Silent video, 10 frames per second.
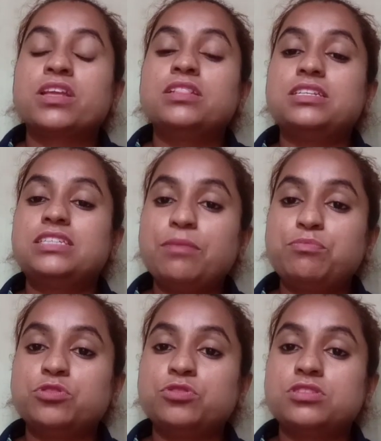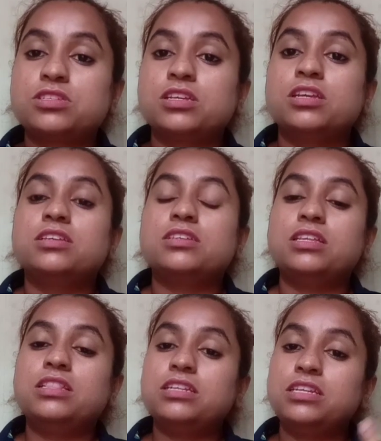the taproots
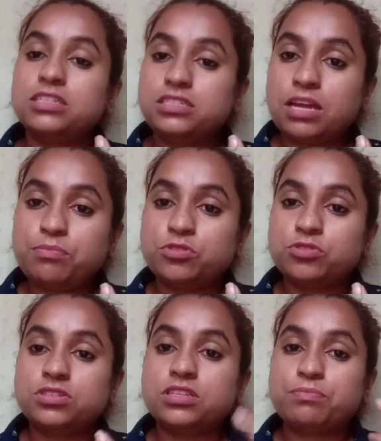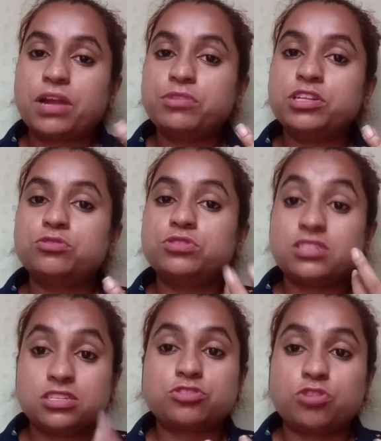in a taproot, the primary root
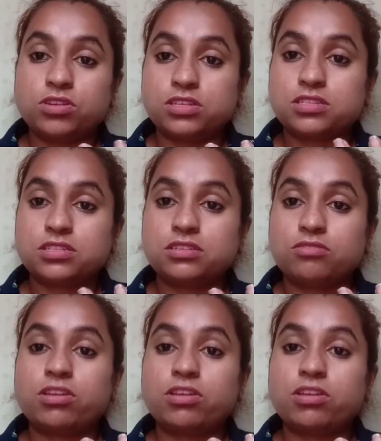is the strongest.